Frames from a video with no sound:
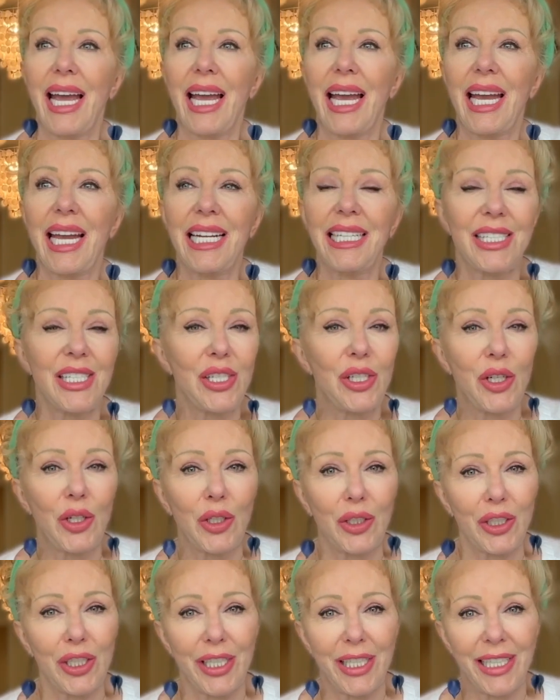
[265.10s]
It's
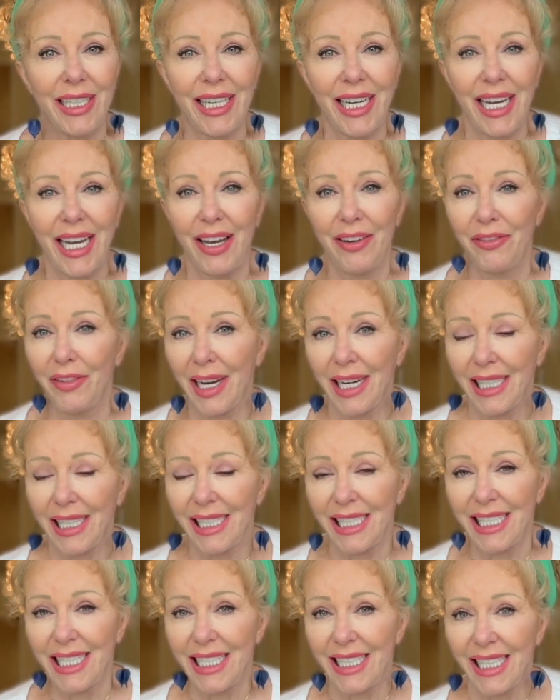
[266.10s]
not a
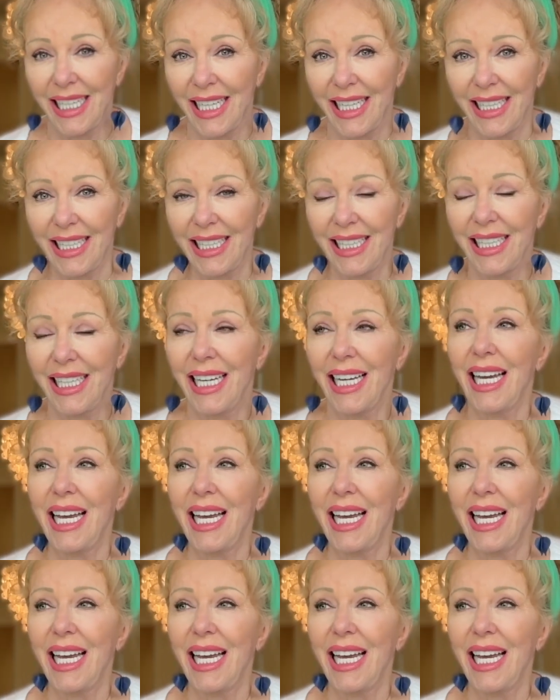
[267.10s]
vanity thing.